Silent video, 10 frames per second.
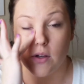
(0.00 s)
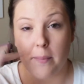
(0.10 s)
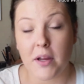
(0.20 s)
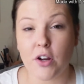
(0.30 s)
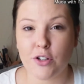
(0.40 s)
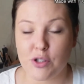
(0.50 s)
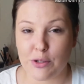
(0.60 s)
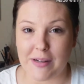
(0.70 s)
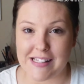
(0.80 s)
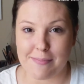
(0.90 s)
so I'm gonna go
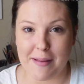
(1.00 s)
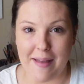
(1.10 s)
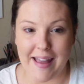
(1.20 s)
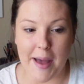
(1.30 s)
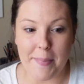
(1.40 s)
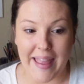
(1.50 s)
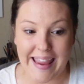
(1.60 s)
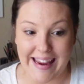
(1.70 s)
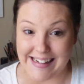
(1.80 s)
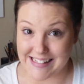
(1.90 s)
do the rest of my makeup
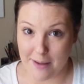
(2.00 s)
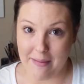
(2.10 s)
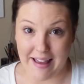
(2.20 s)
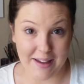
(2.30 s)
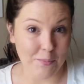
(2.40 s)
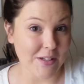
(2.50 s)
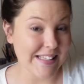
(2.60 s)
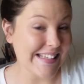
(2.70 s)
and come back and we'll